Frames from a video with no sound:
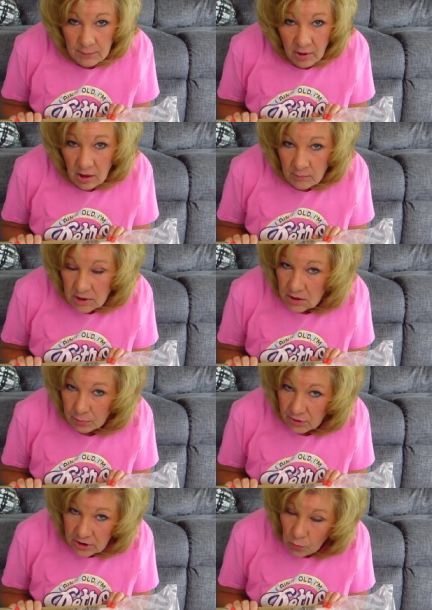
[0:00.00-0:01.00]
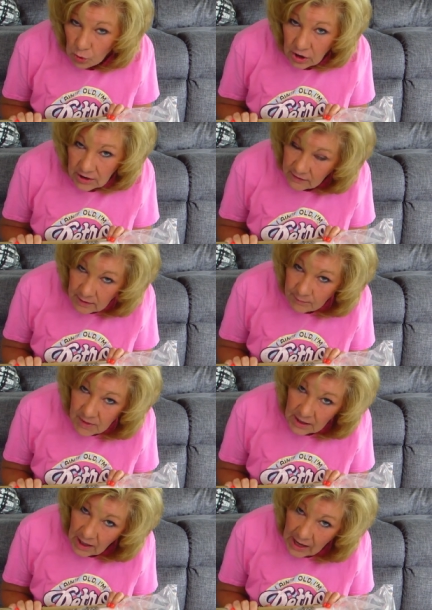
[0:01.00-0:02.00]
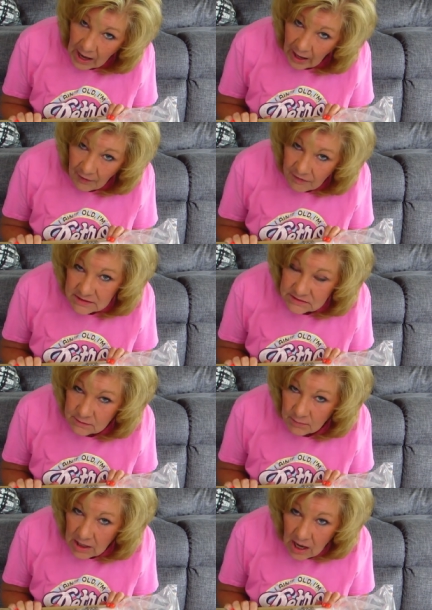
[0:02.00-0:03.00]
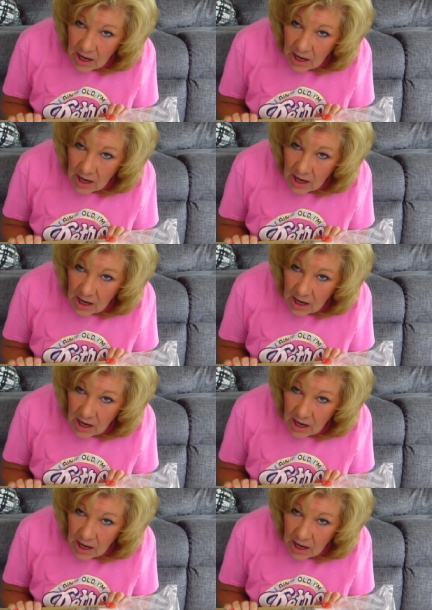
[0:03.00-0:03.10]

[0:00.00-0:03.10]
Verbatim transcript: department and pre-warning them that I had this in my